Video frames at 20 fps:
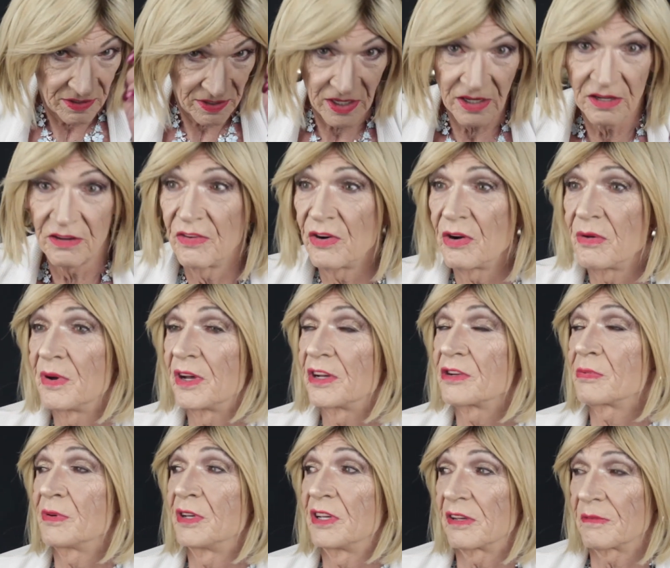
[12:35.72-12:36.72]
Thank you very
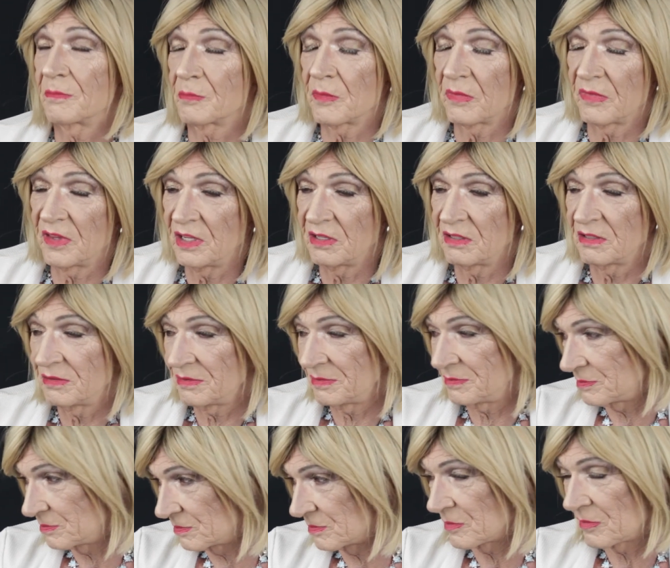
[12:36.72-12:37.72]
much, mate.
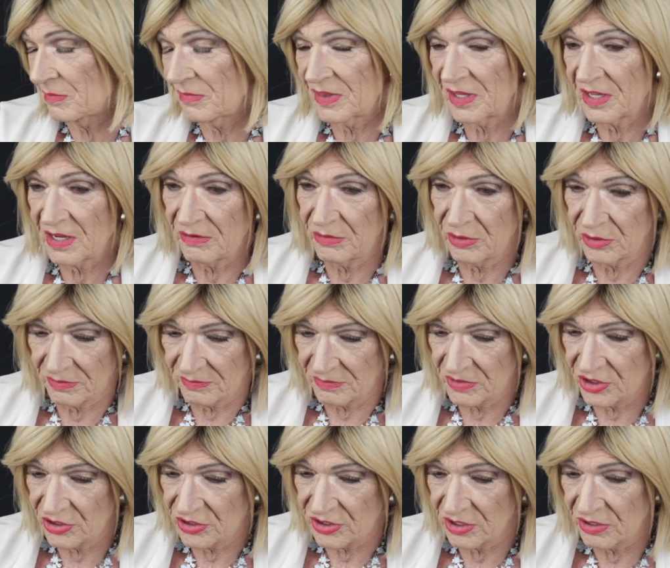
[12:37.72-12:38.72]
Carry on,
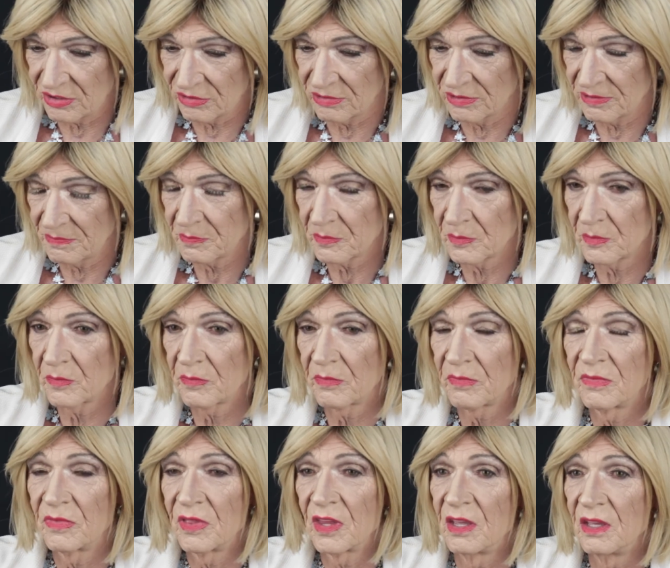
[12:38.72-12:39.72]
just ignoring.
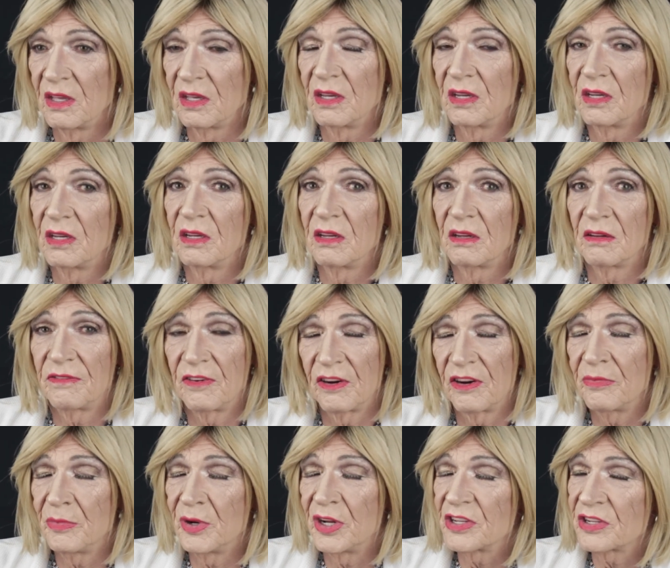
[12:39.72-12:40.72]

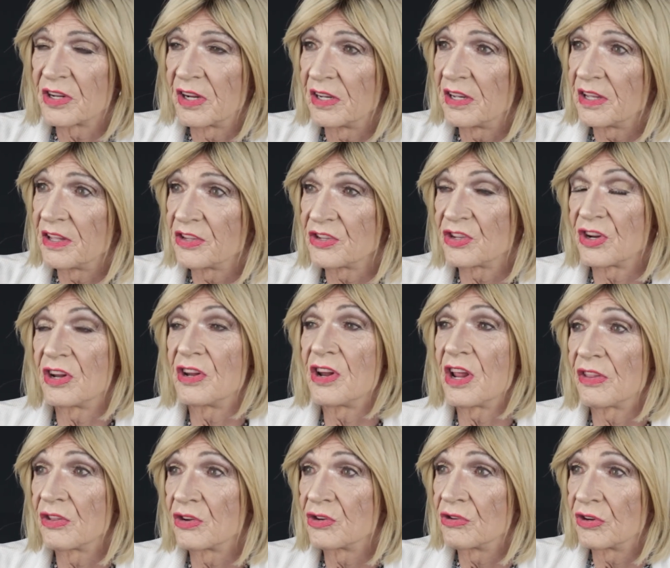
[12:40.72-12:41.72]
5 minutes later, there's
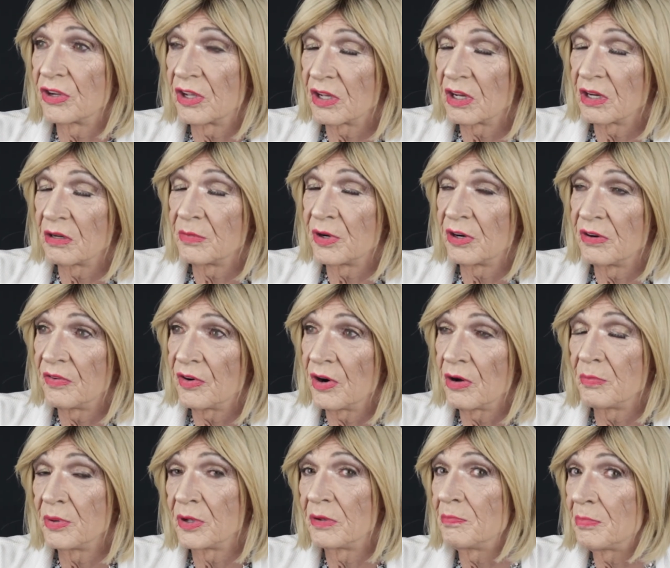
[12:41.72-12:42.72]
another drink come over and
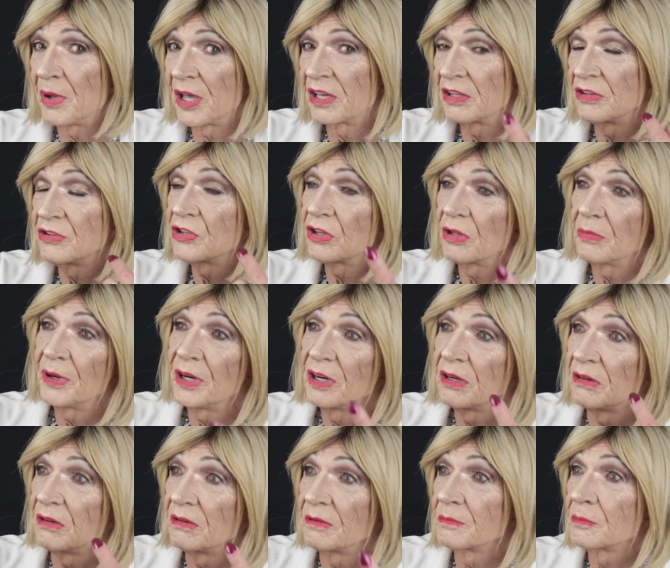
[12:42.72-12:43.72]
I'm being beckoned to the
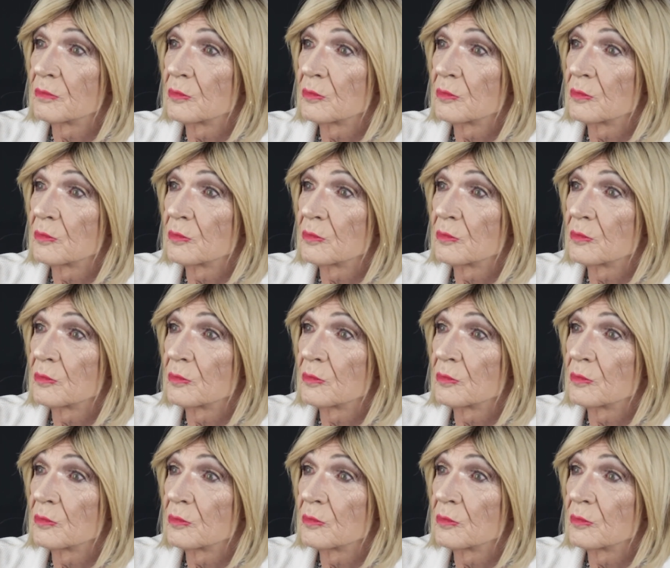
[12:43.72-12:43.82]
bar.